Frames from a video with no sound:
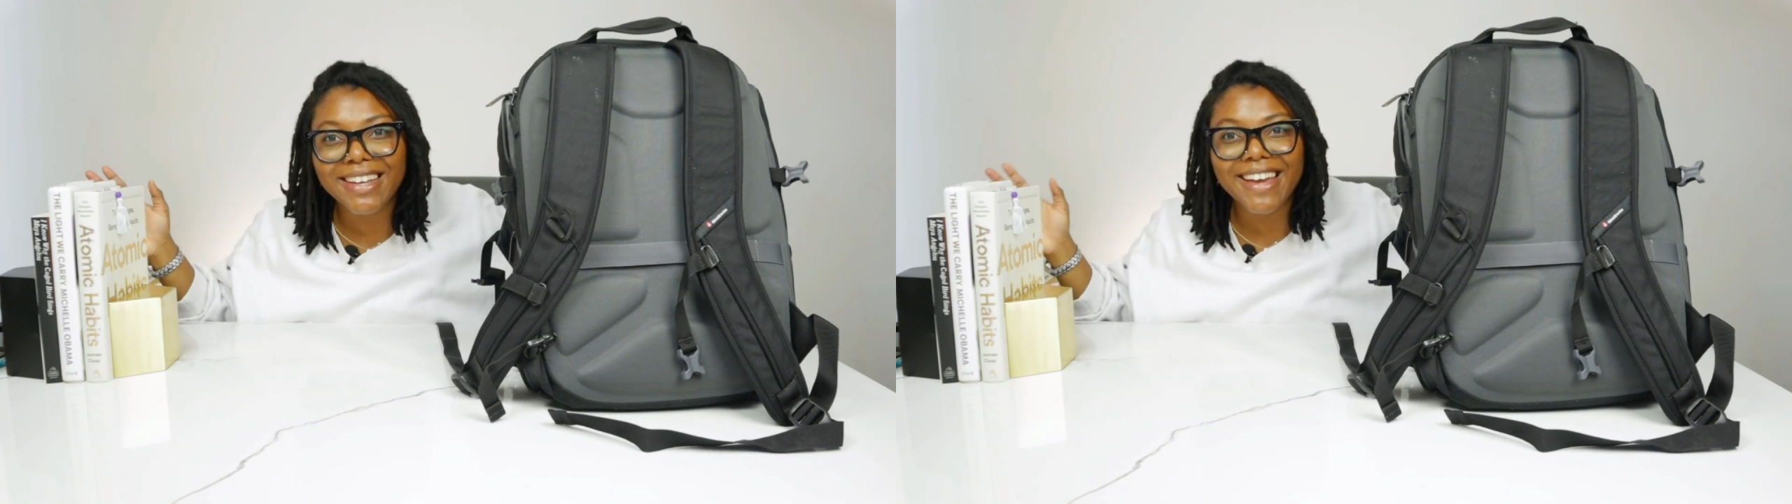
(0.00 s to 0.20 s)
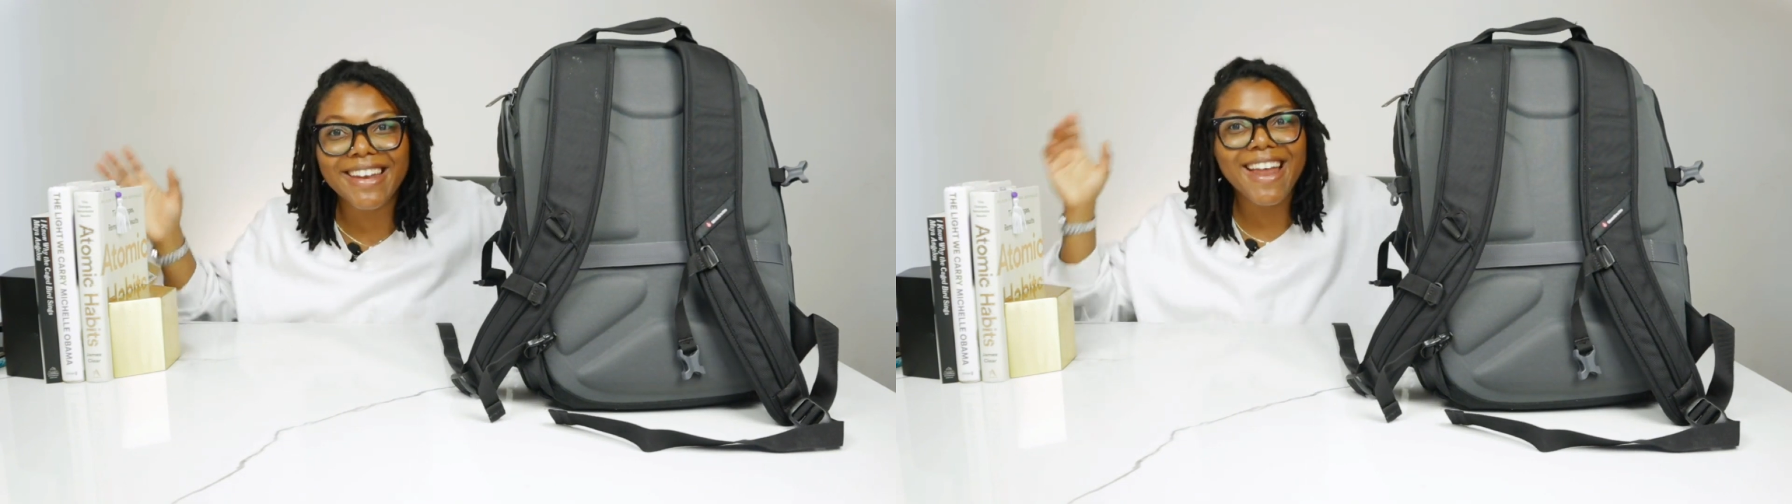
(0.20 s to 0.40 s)

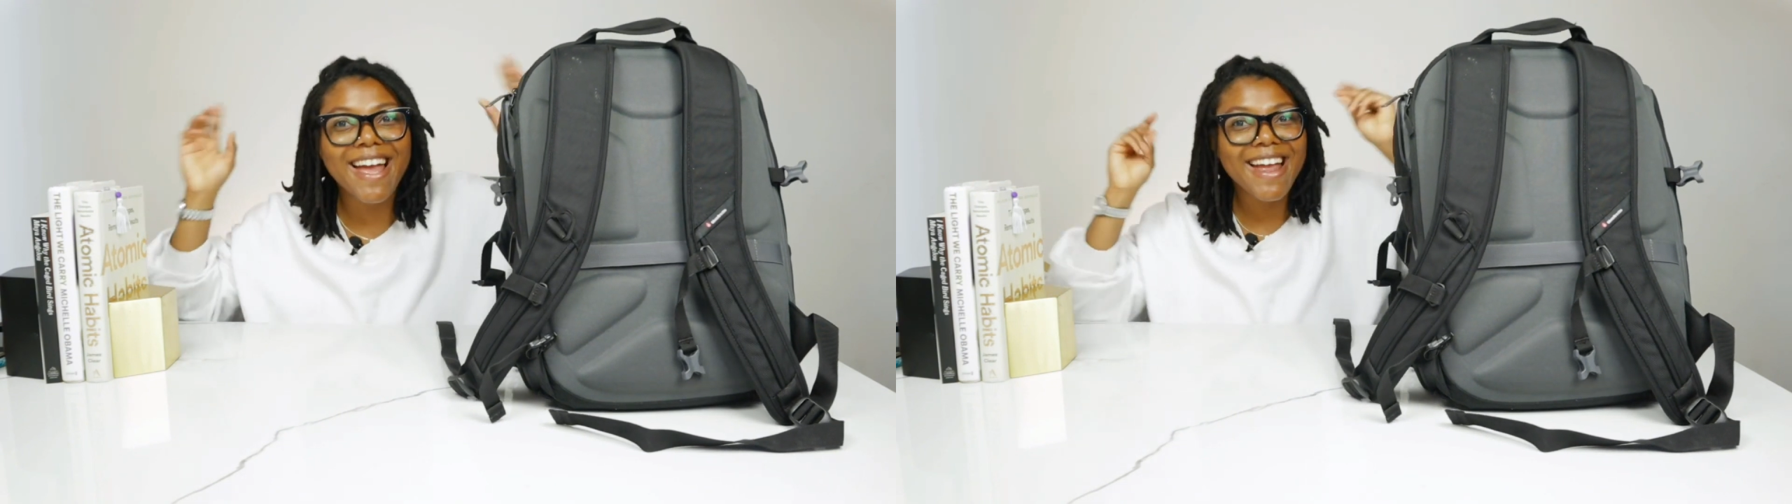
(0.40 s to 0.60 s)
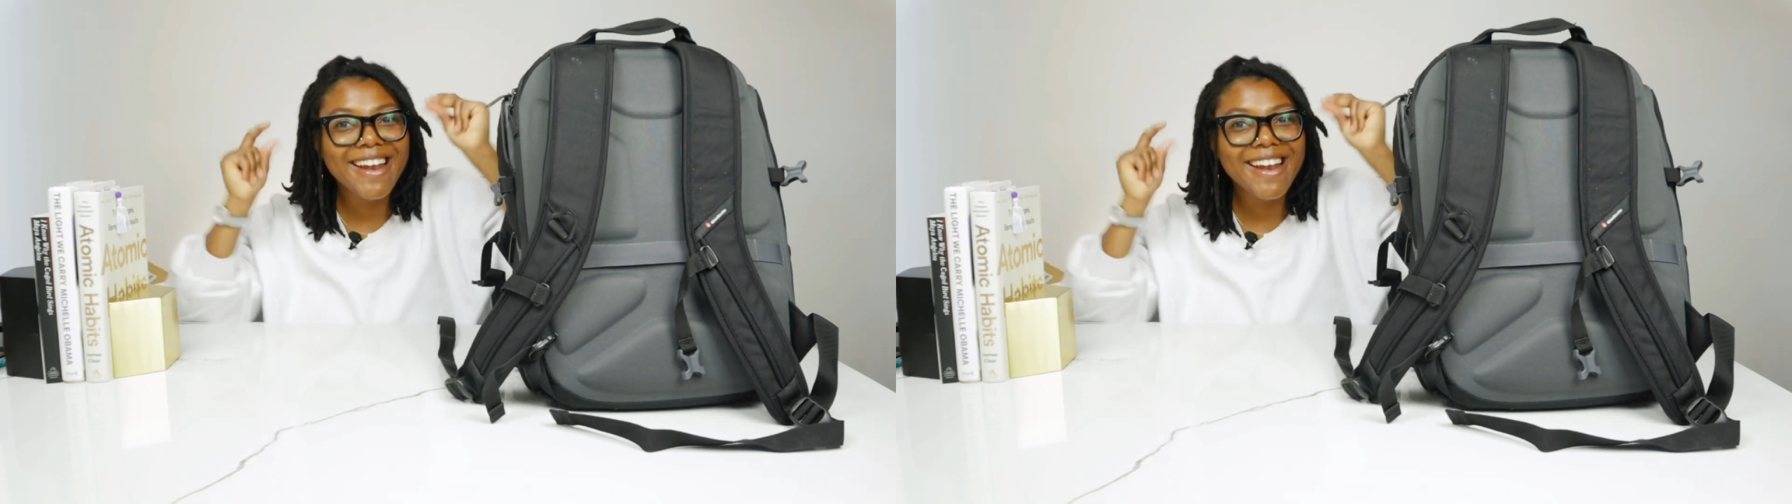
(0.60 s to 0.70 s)
again,